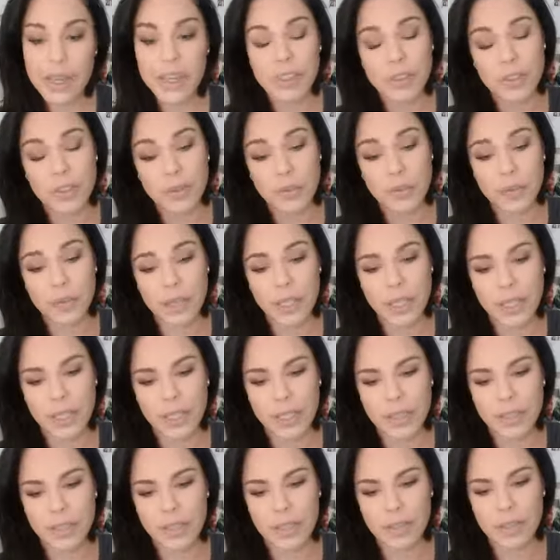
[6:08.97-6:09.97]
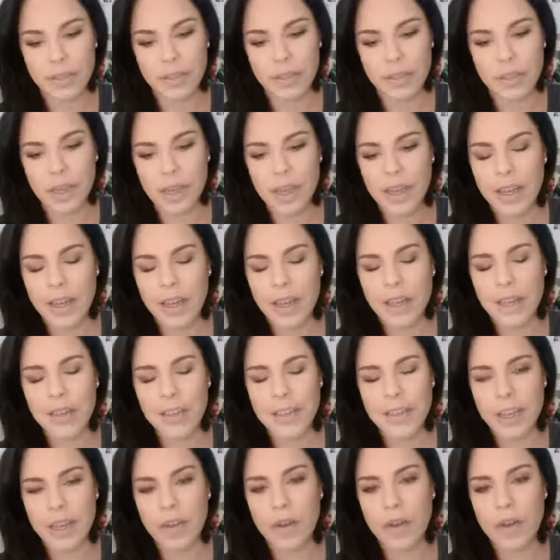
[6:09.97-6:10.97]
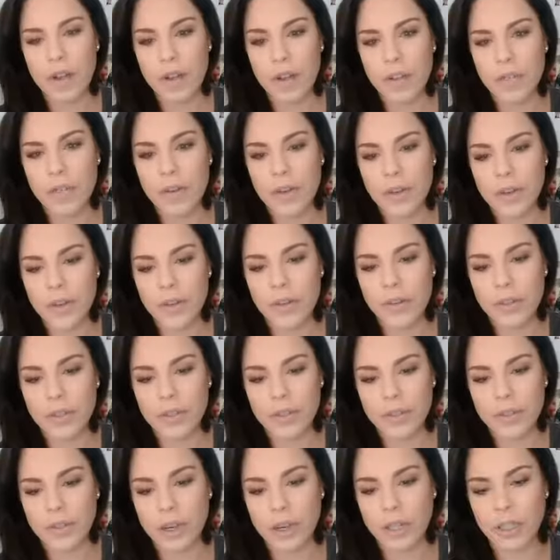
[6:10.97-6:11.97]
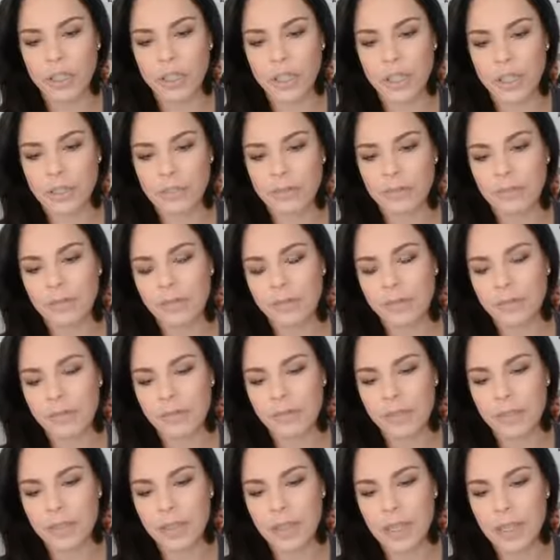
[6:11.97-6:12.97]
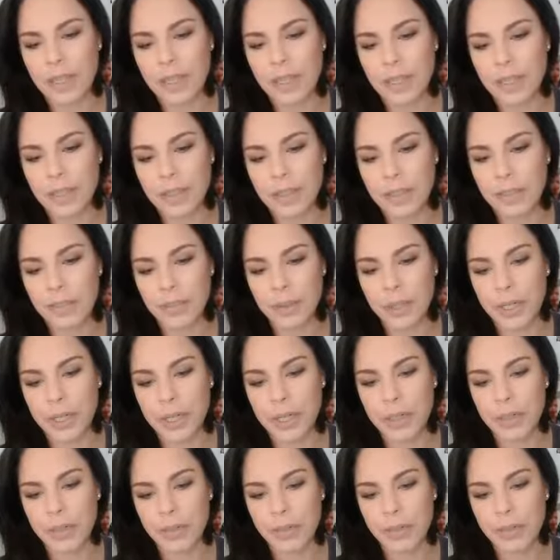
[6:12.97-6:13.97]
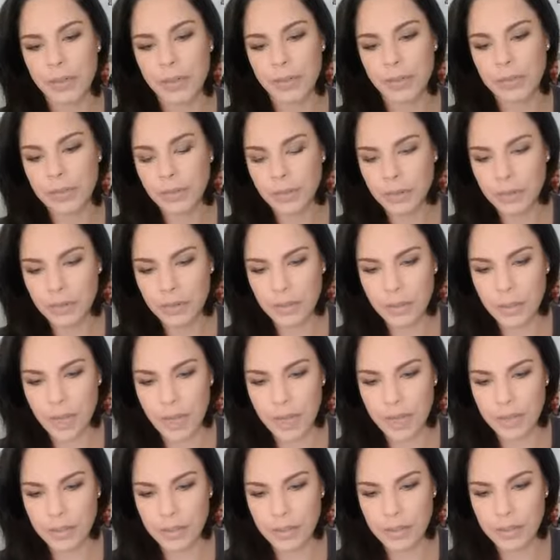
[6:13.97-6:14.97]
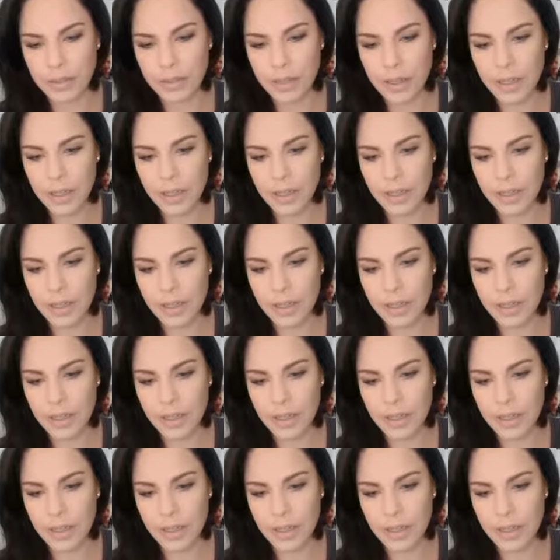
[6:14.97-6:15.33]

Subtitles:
It's a really nice house. I have to say, all of our new construction I think is pretty darn nice.